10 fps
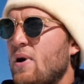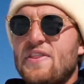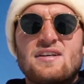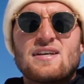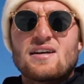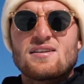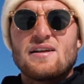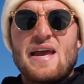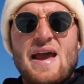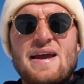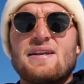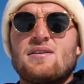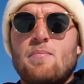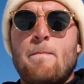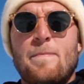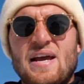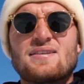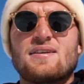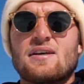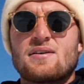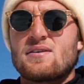but there's actually 8 basic